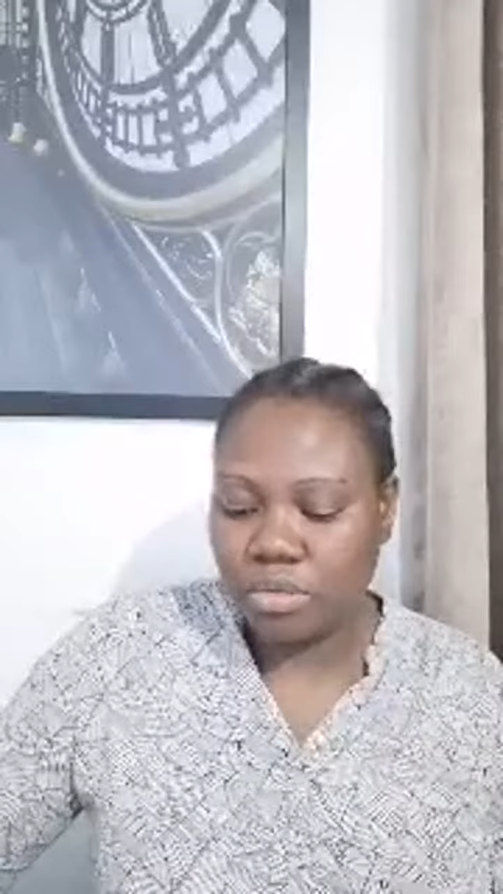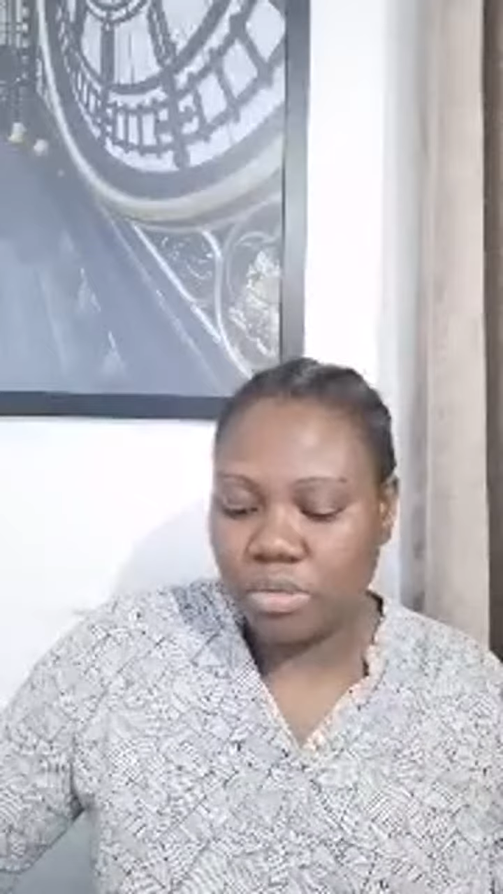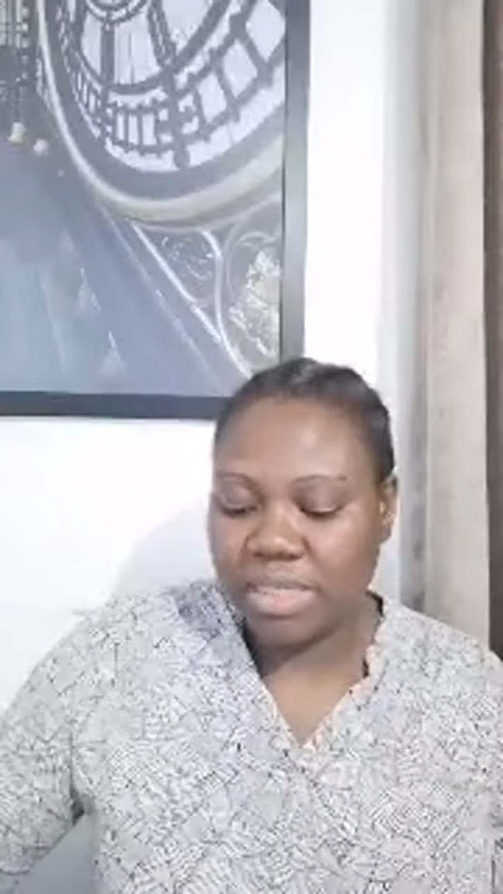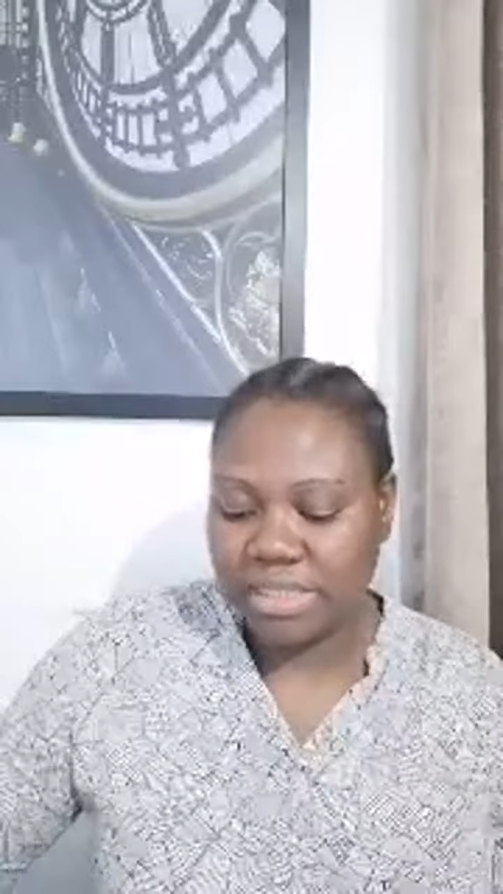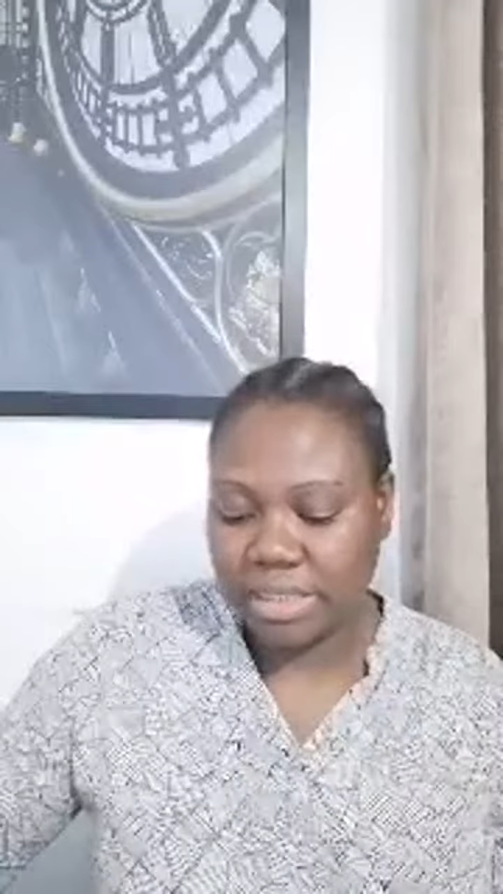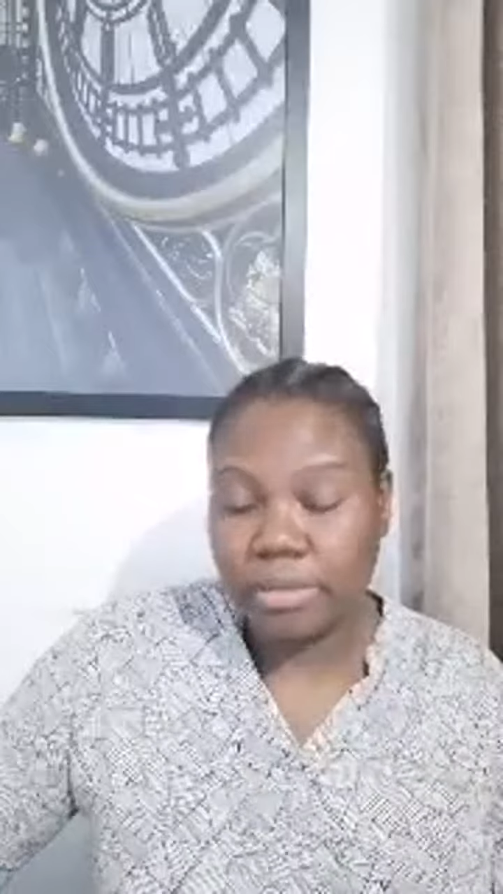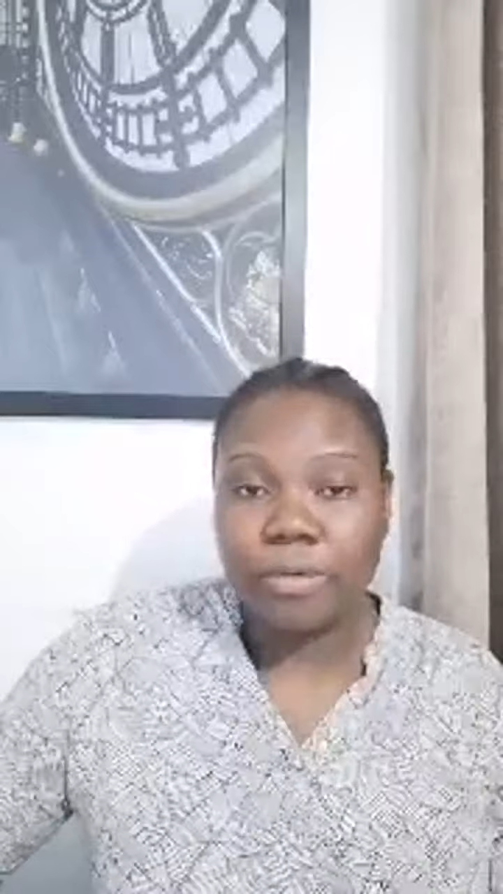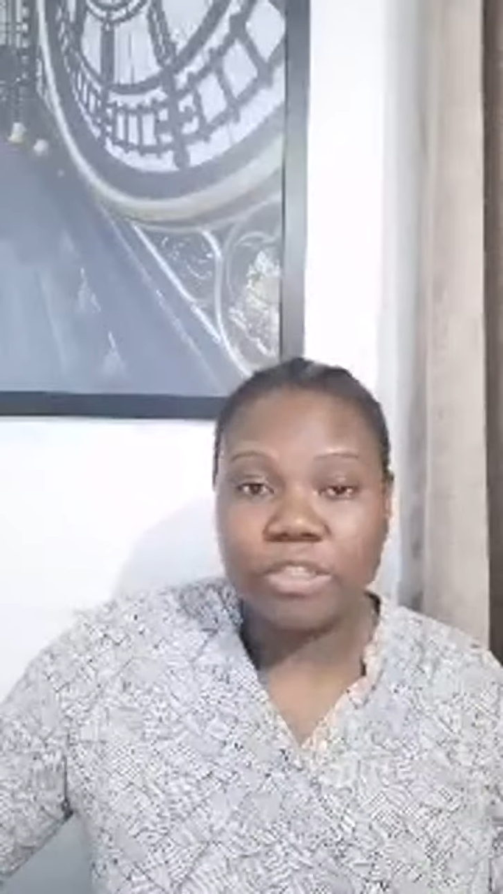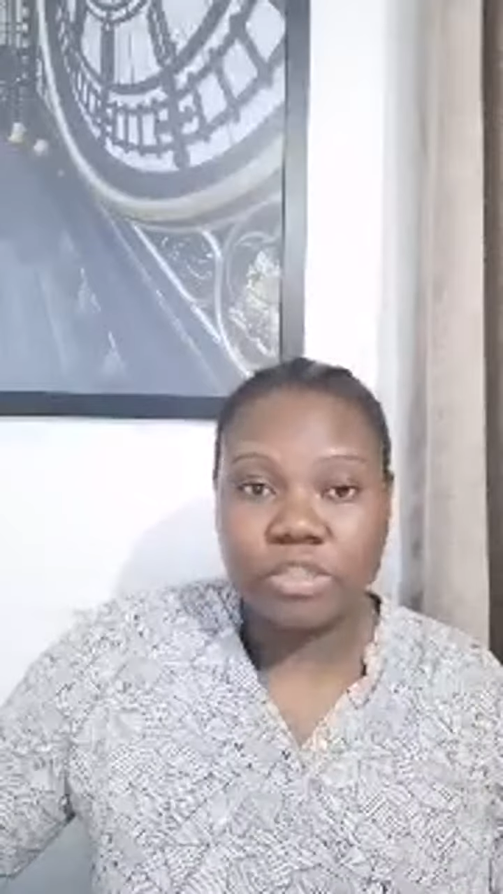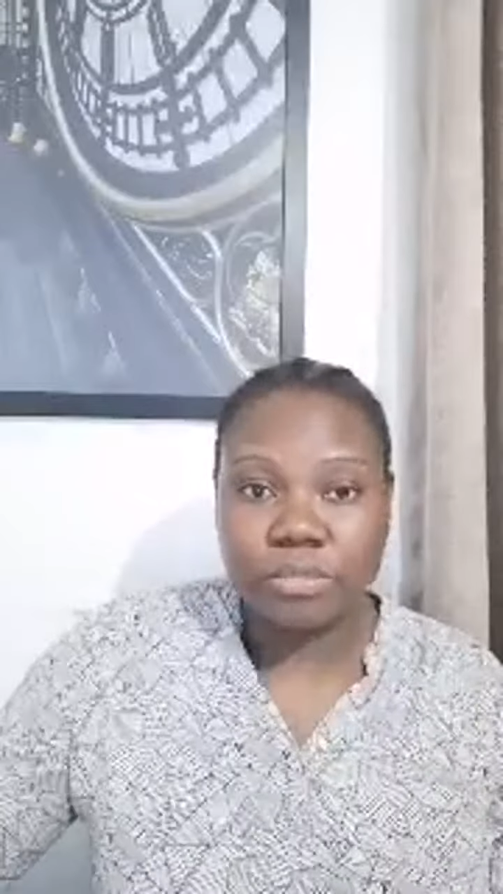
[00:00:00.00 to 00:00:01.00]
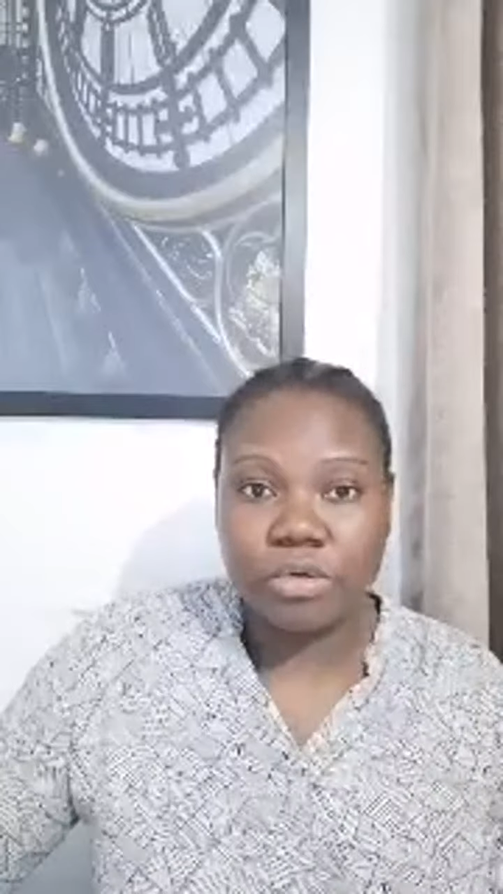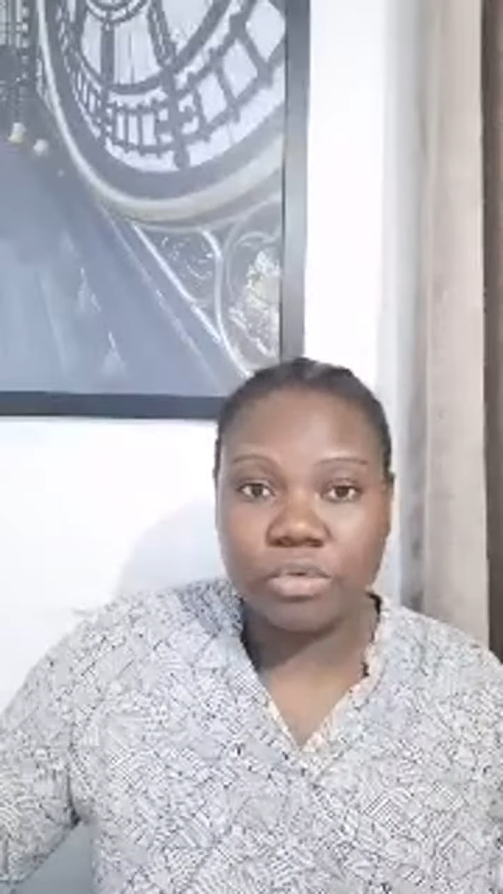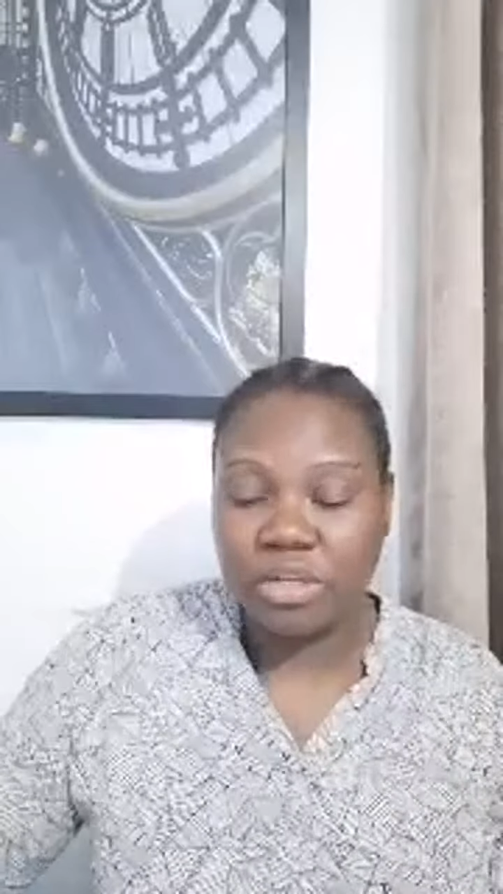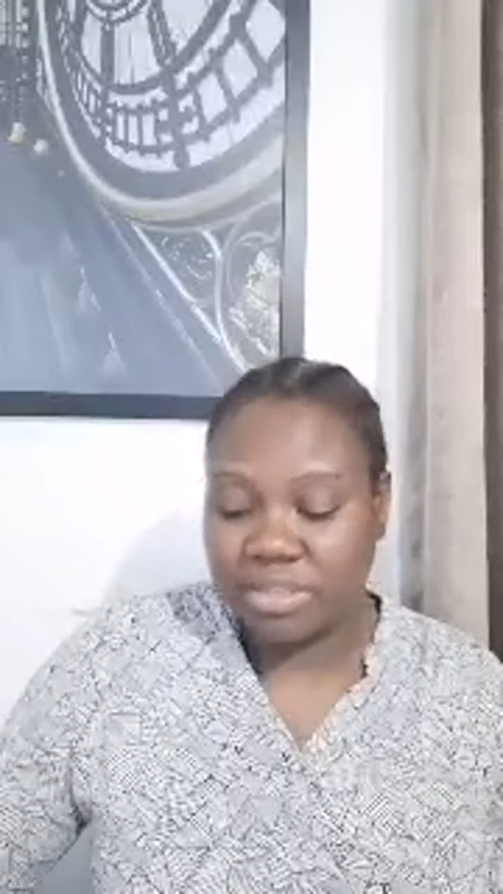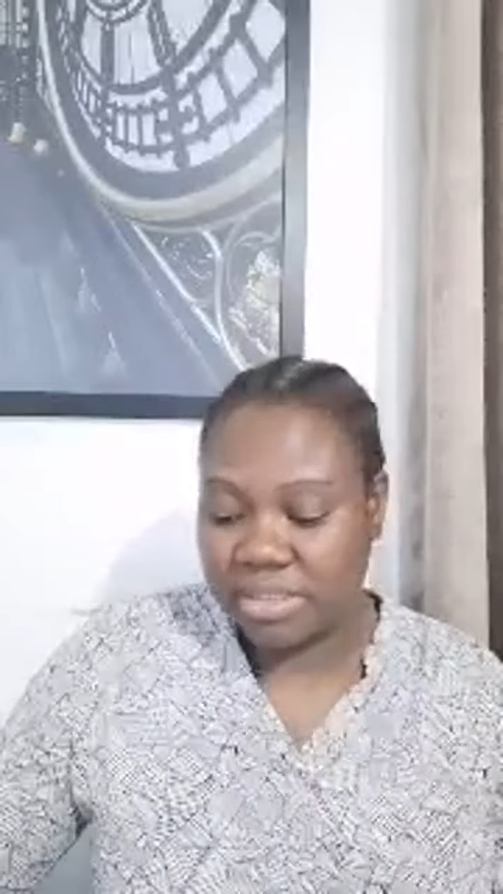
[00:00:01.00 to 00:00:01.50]
you guys are gonna watch tomorrow,
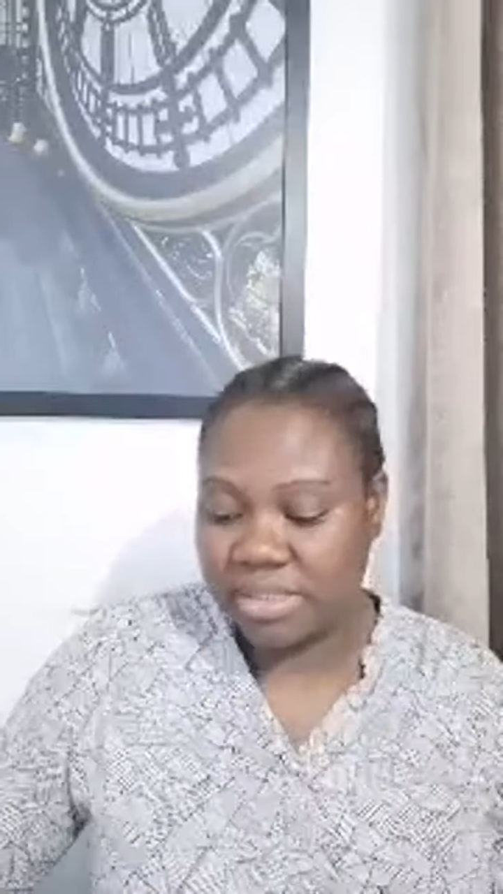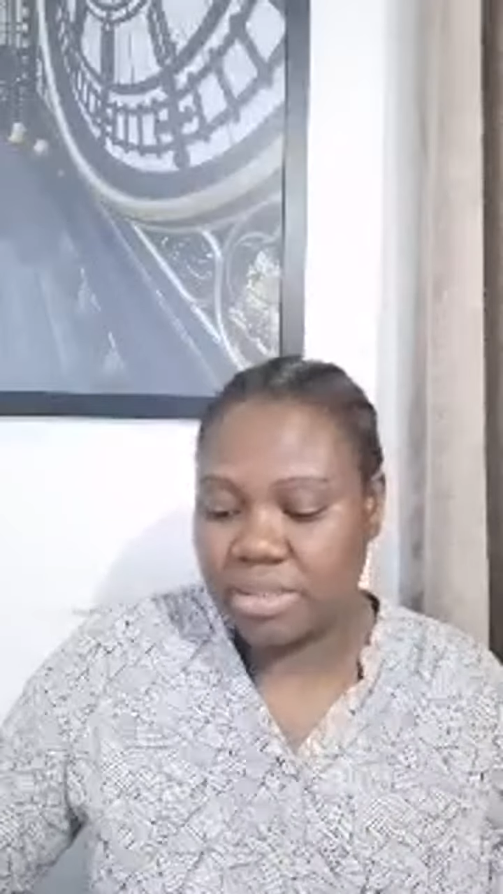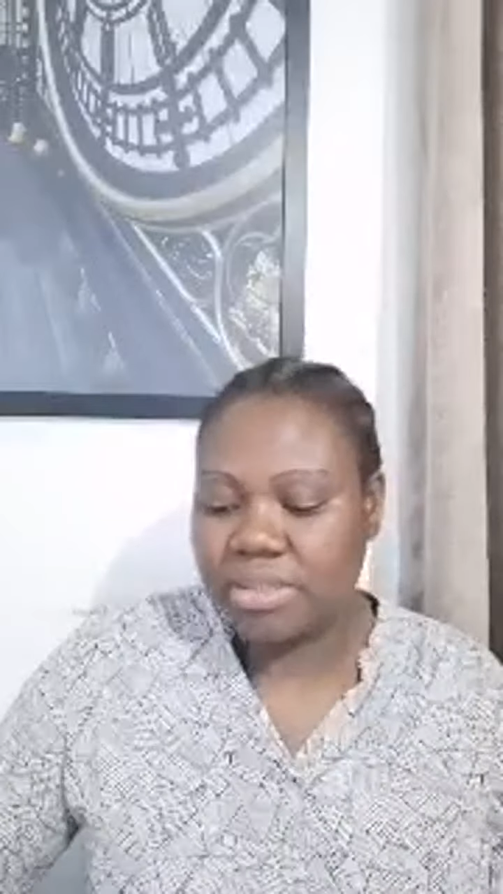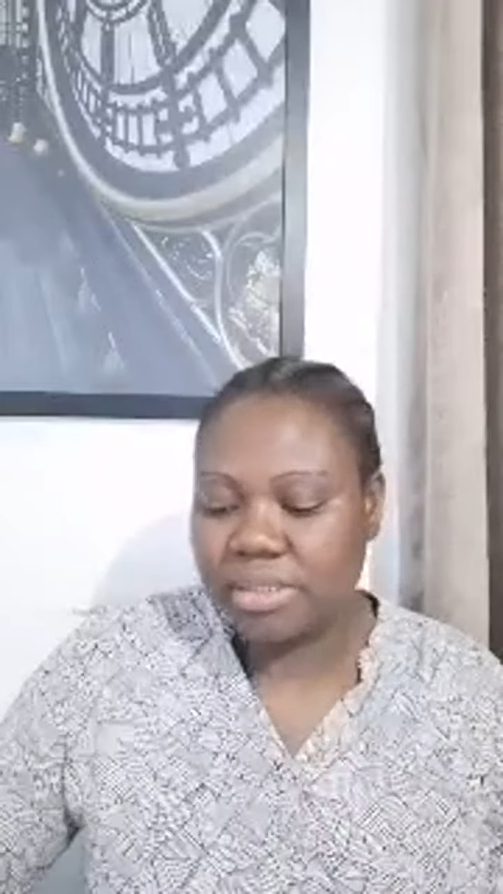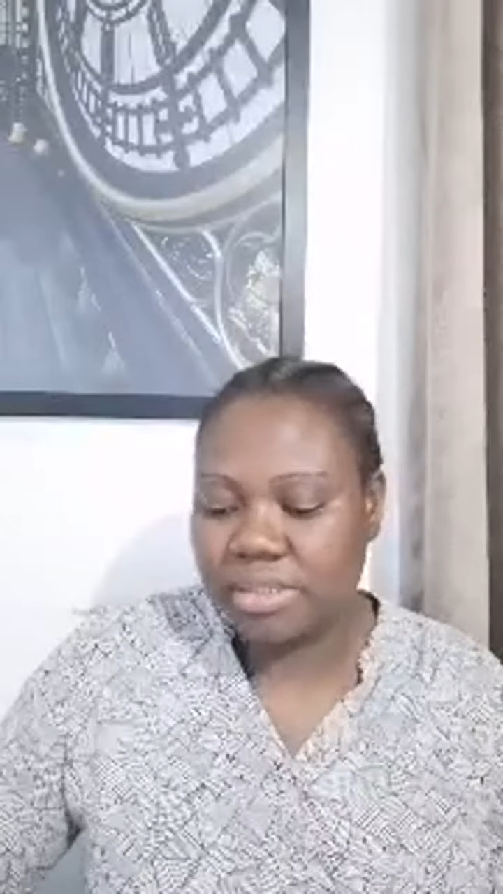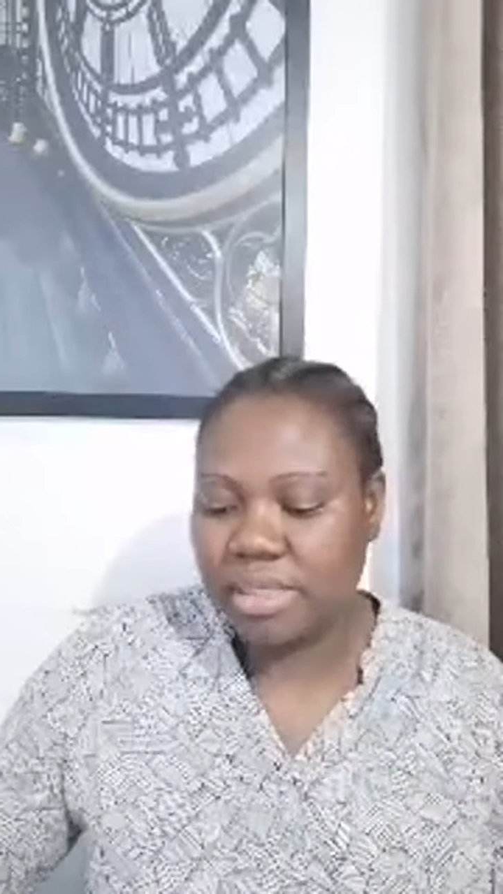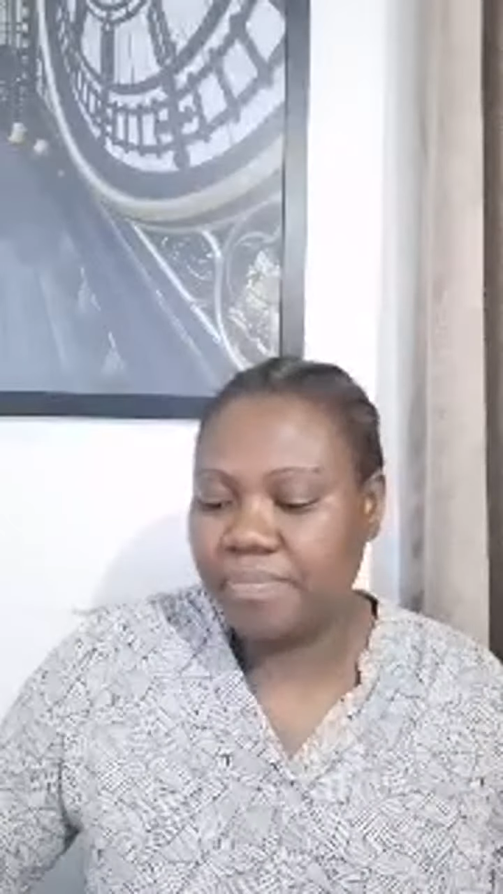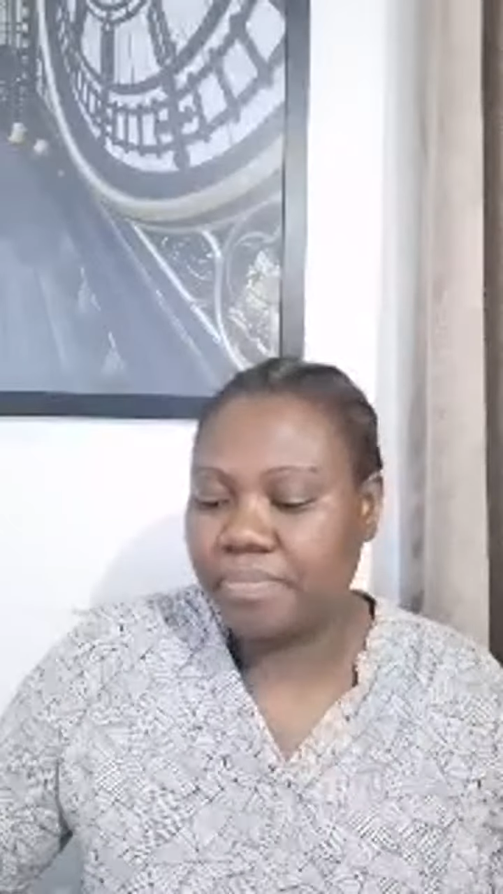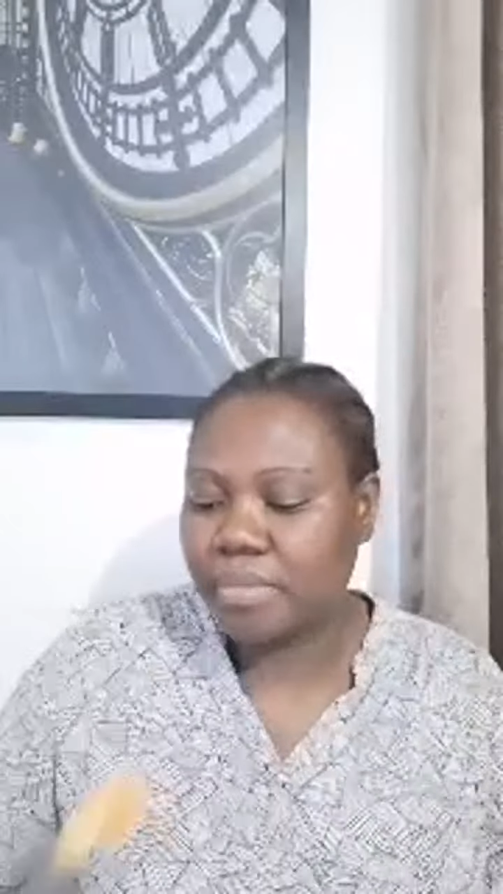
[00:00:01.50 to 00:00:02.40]
all the detail is there.